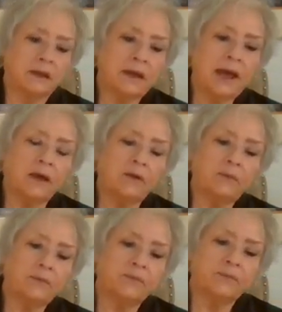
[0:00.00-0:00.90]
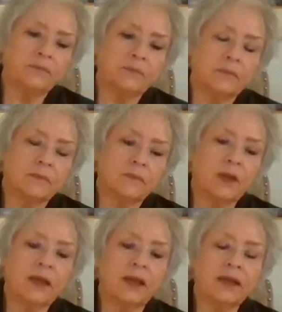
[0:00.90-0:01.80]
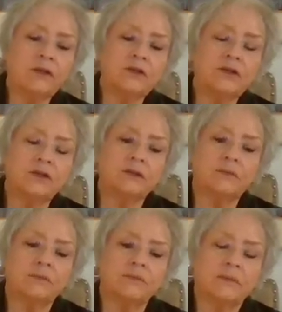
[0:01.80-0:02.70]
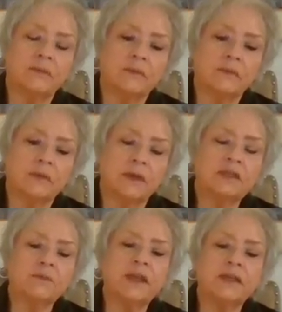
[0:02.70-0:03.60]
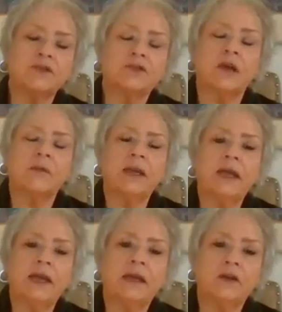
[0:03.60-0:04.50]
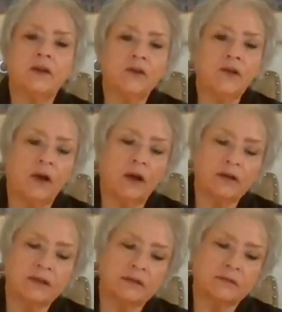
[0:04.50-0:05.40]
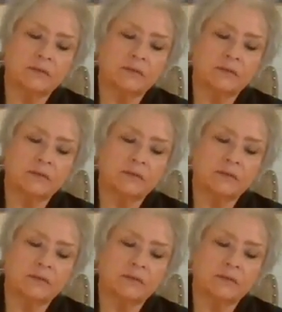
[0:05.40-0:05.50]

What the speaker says: Now, what I'd like you to do is place your dominant hand on your heart